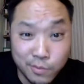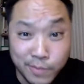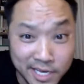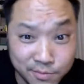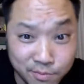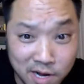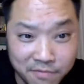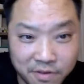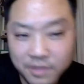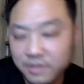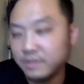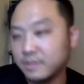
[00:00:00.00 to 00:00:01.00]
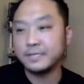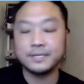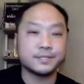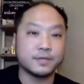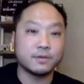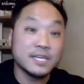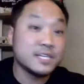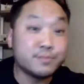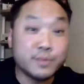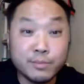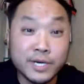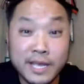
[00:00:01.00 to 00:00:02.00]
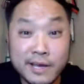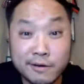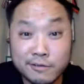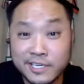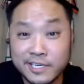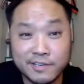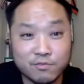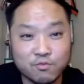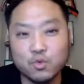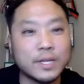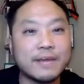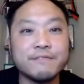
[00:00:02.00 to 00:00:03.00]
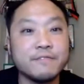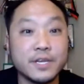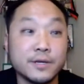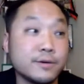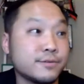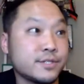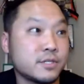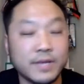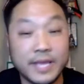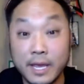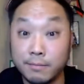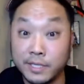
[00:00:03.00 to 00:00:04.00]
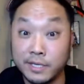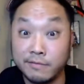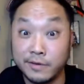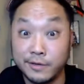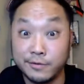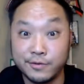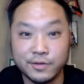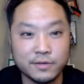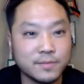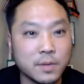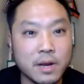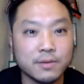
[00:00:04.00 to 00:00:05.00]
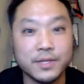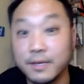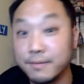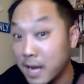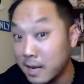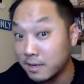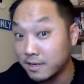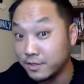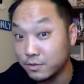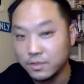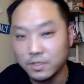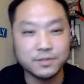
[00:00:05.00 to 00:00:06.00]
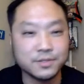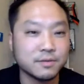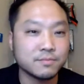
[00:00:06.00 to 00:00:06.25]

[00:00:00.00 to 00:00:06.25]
Pants Profits. So he's been putting out roulette videos and gambling videos. So apparently, I'm not going to lose. So